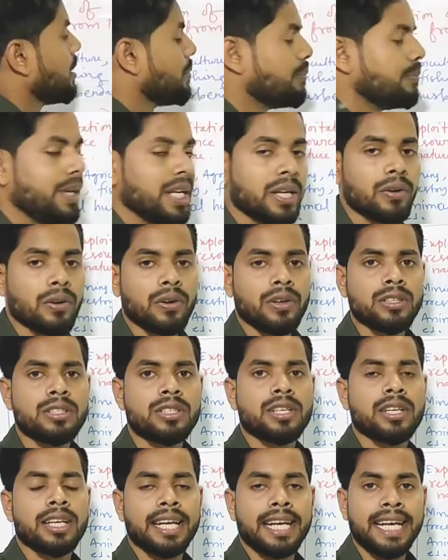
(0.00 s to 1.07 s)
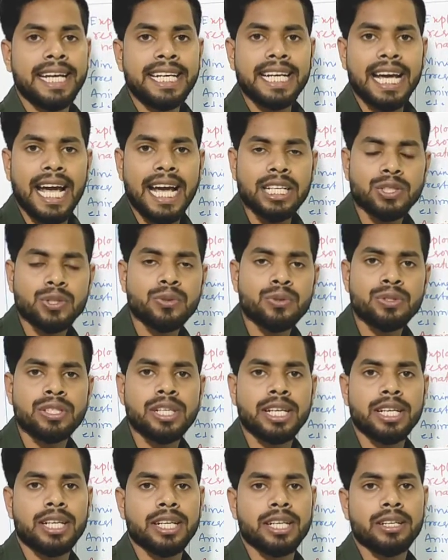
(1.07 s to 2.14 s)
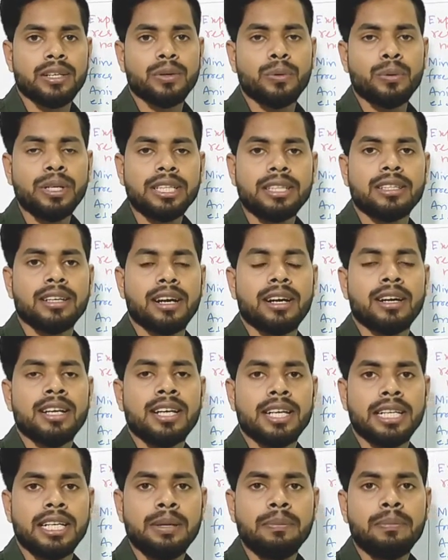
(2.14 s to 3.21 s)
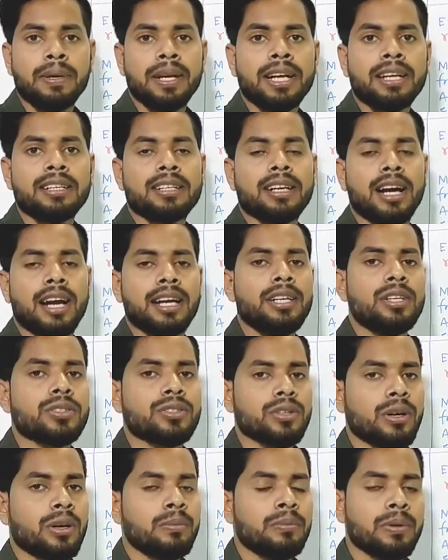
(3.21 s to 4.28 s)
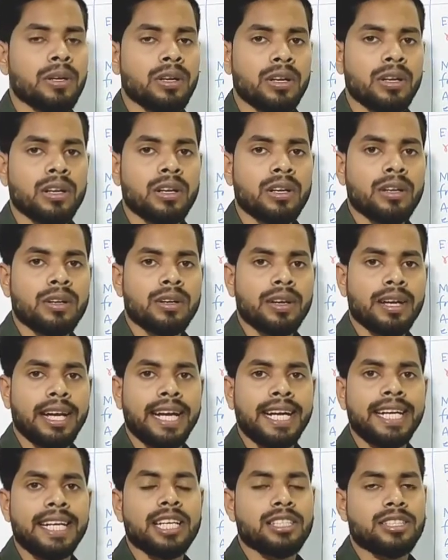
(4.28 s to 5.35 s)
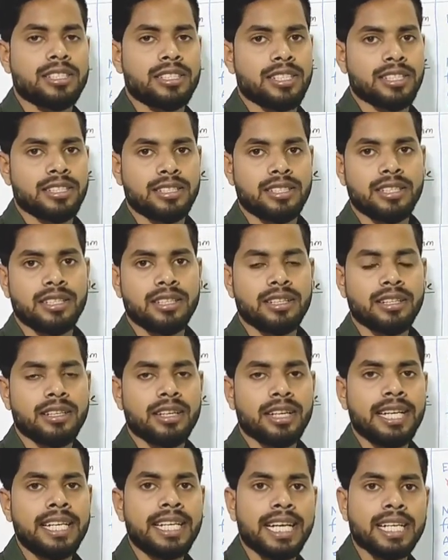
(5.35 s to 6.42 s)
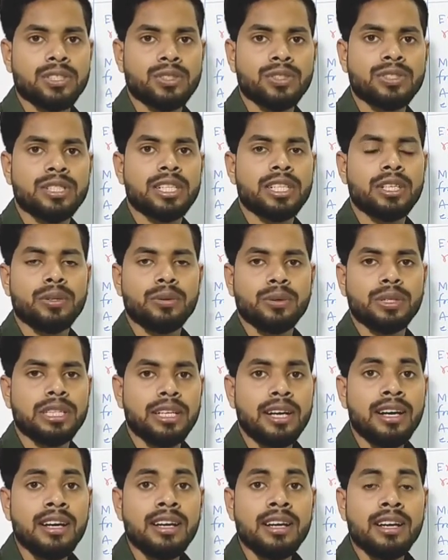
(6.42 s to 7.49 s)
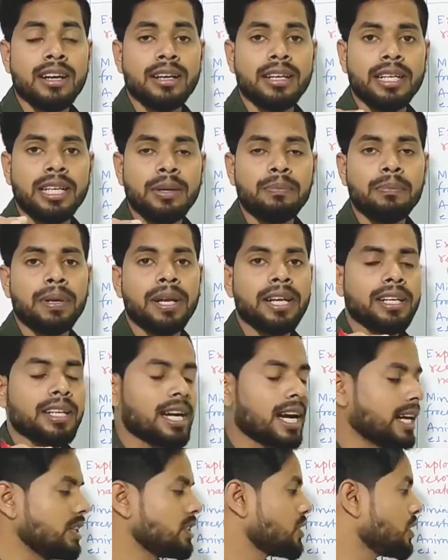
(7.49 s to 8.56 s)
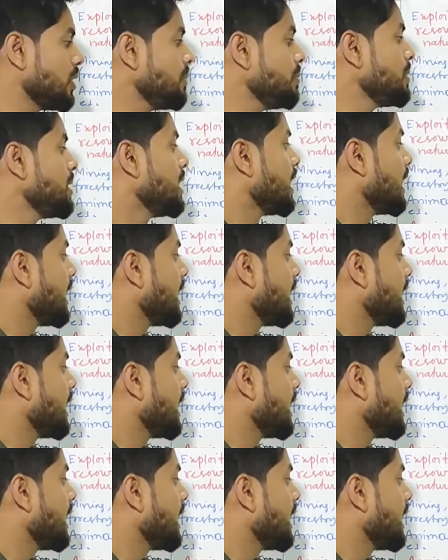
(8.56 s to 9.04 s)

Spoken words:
because it associated with the different kinds of industries. It associated with the different kinds of